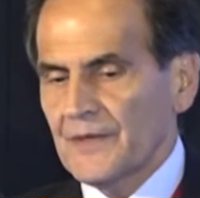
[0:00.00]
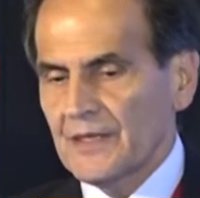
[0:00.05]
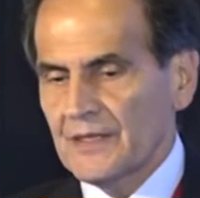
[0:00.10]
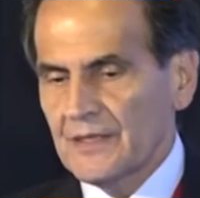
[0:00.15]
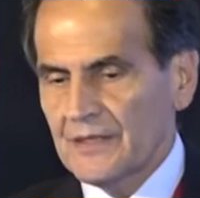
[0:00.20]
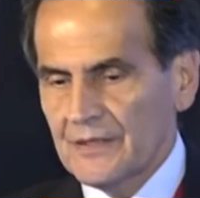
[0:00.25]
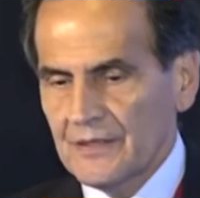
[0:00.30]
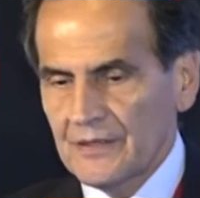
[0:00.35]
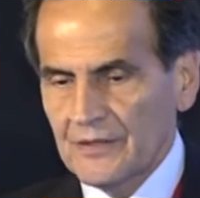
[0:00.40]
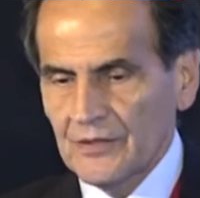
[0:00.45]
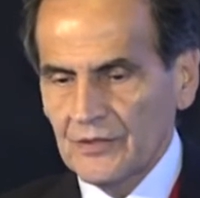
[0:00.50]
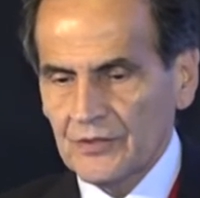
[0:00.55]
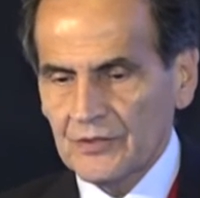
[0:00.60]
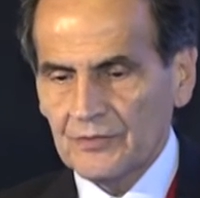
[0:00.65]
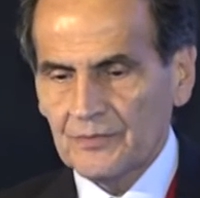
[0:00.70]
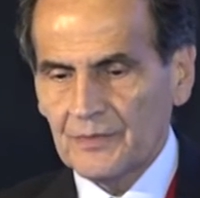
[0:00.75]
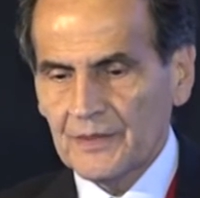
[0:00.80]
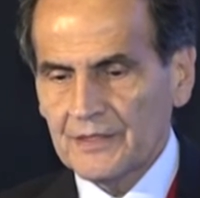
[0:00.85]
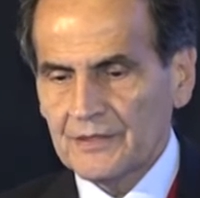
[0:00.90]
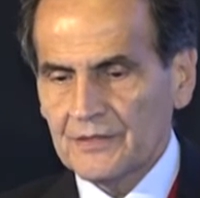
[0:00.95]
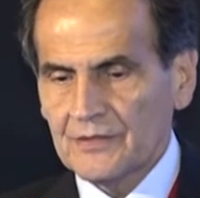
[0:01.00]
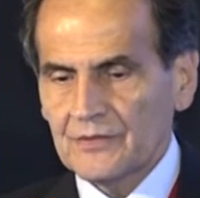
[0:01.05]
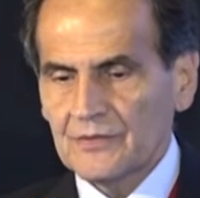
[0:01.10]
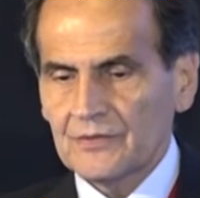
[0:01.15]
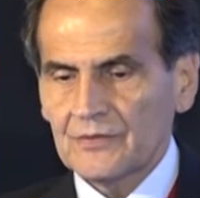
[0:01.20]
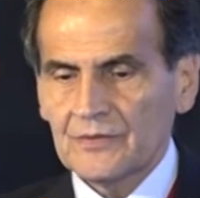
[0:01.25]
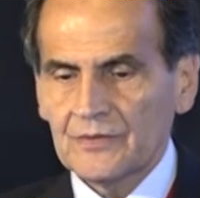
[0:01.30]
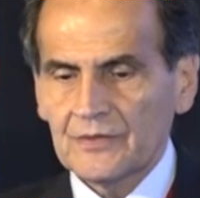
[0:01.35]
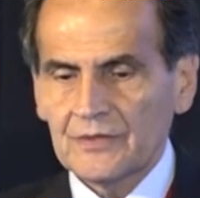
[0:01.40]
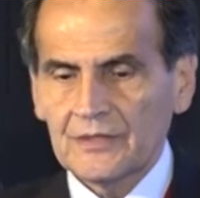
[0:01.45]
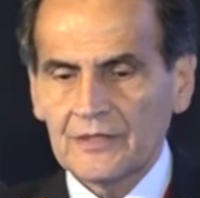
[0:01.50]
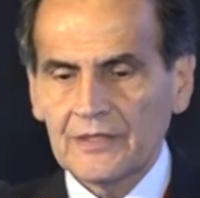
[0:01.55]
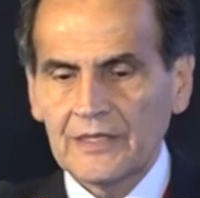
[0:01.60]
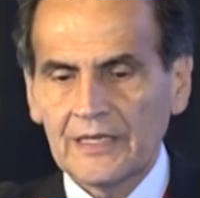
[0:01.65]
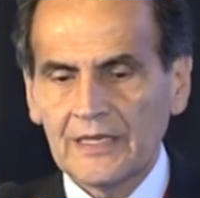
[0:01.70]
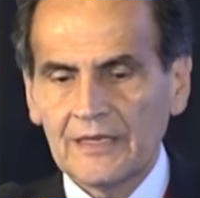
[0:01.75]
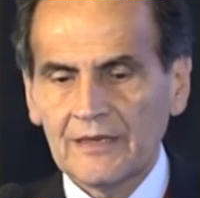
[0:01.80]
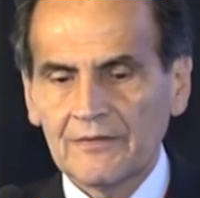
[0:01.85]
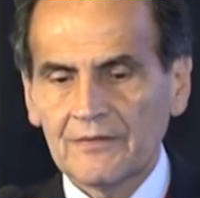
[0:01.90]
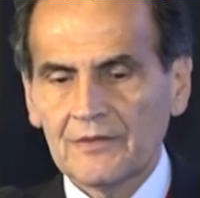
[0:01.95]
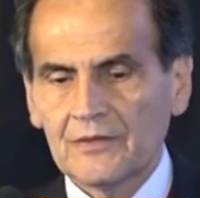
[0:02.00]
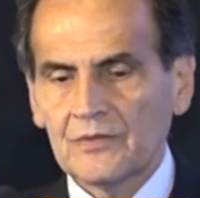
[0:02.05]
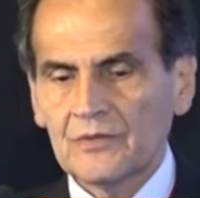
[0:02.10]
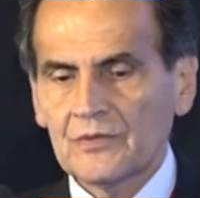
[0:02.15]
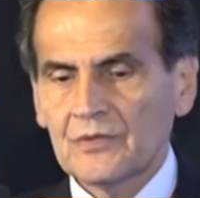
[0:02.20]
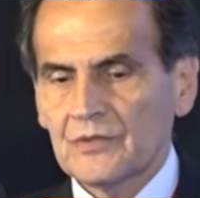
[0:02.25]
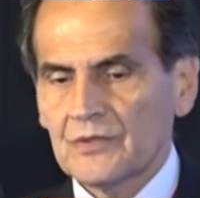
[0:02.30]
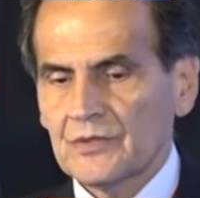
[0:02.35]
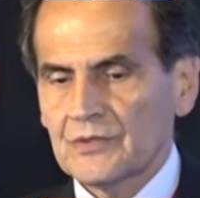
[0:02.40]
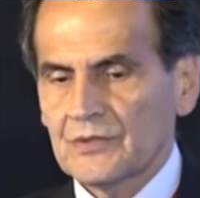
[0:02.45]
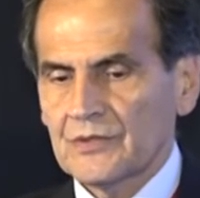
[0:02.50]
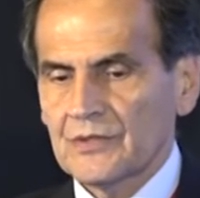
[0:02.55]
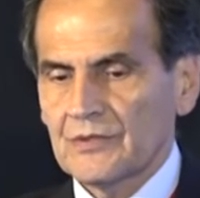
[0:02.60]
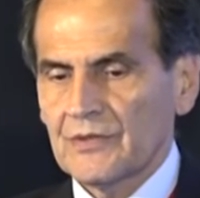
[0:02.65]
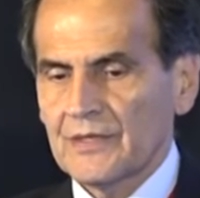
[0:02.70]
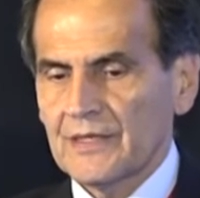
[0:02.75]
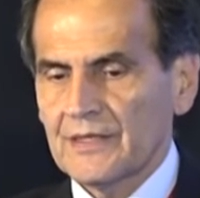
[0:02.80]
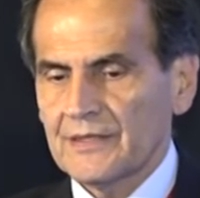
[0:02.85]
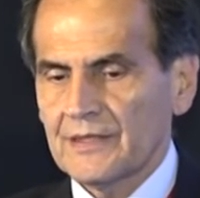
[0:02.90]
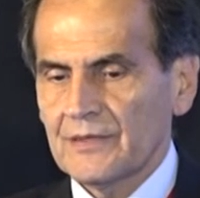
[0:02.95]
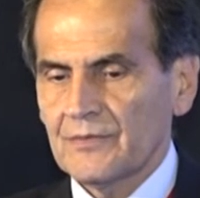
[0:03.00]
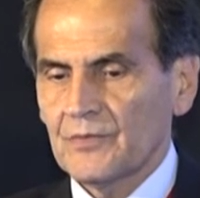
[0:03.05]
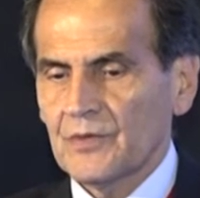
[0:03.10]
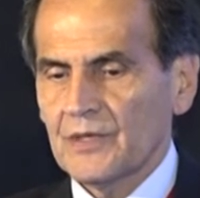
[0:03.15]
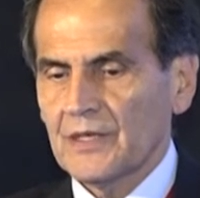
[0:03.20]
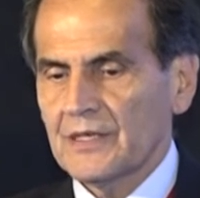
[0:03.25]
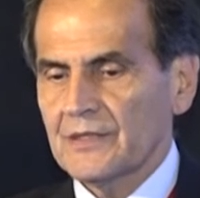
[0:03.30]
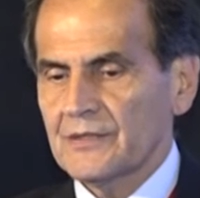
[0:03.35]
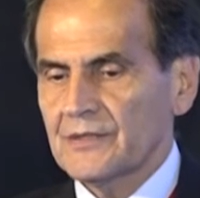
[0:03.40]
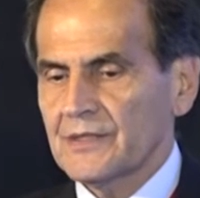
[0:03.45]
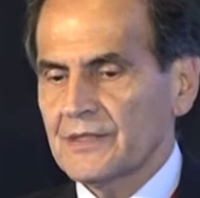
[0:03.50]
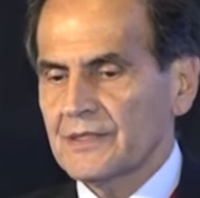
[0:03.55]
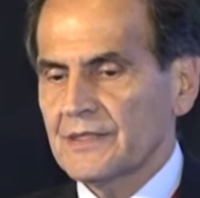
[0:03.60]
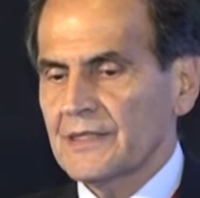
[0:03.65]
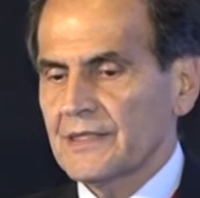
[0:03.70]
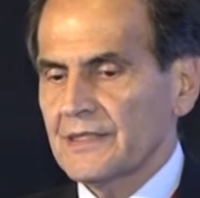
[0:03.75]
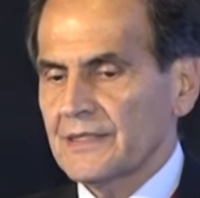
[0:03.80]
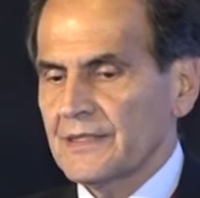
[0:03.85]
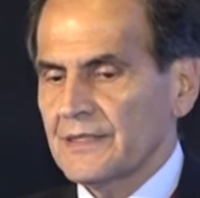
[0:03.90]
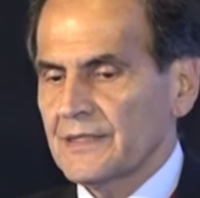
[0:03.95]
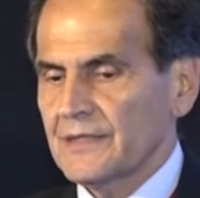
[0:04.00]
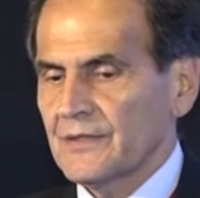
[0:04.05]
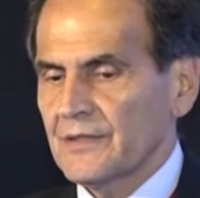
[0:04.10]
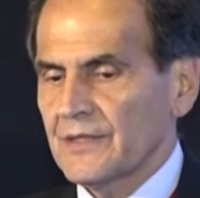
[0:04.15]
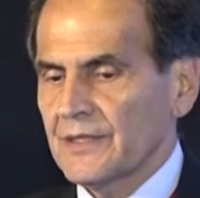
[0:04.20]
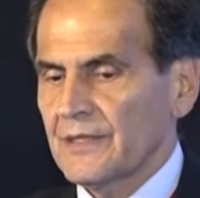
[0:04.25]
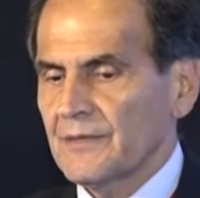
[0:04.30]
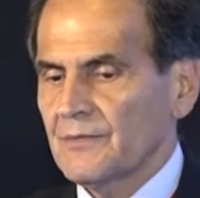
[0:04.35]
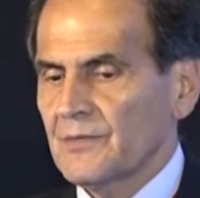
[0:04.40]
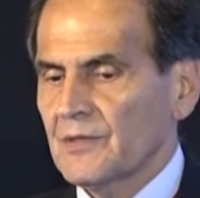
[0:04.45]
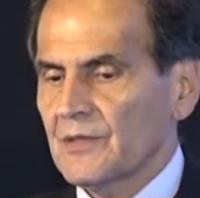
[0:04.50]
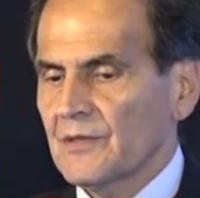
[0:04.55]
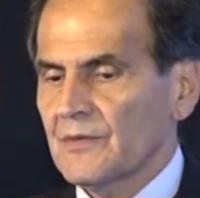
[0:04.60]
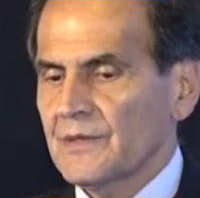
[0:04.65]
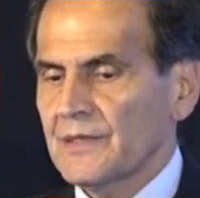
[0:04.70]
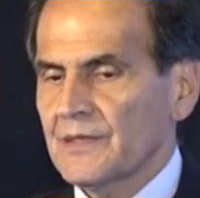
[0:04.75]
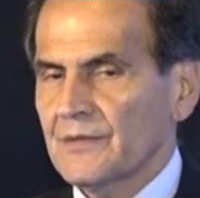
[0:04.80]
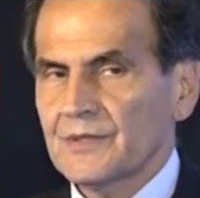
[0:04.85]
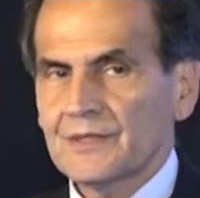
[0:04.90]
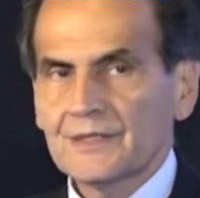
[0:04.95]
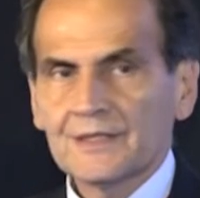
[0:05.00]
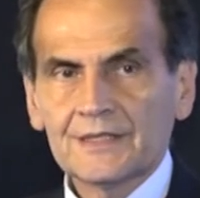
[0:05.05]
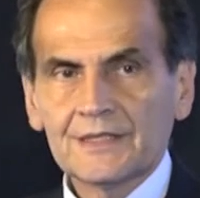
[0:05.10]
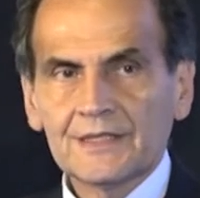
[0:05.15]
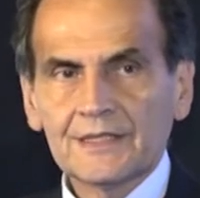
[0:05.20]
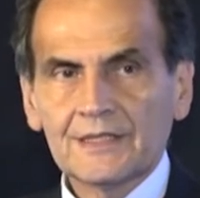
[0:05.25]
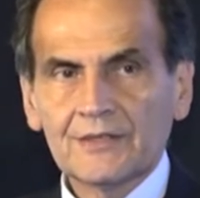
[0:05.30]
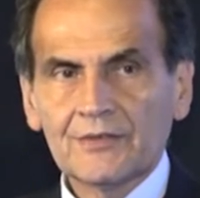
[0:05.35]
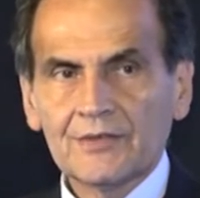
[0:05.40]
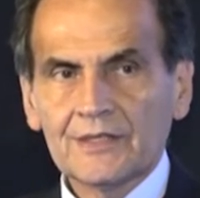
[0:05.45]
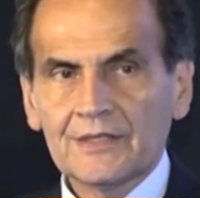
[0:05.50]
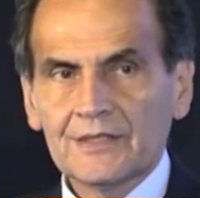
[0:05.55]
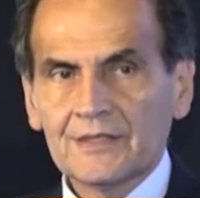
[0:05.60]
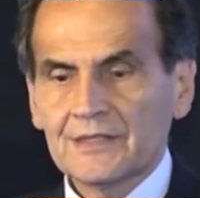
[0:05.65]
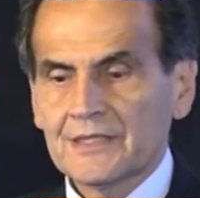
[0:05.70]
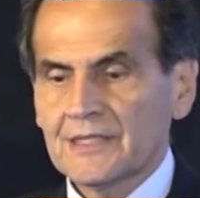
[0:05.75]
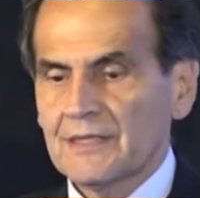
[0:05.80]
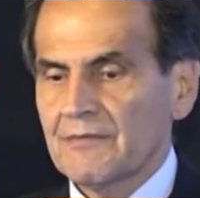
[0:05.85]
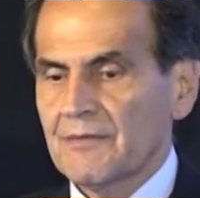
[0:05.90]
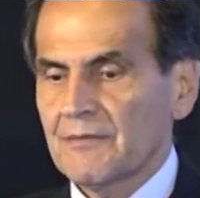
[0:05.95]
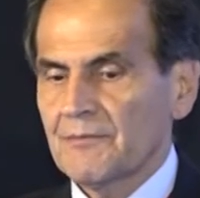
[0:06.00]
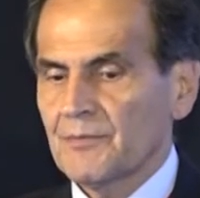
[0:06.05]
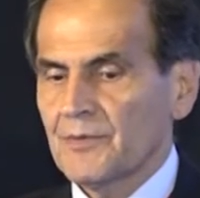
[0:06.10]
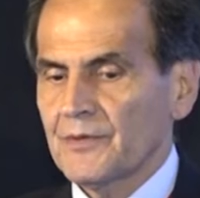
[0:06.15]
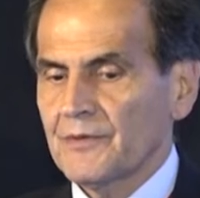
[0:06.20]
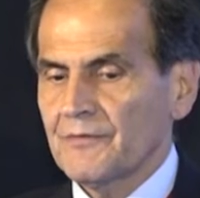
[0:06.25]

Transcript: And those patients that have glucose greater than 180 or hemoglobin A1C greater than 7.5,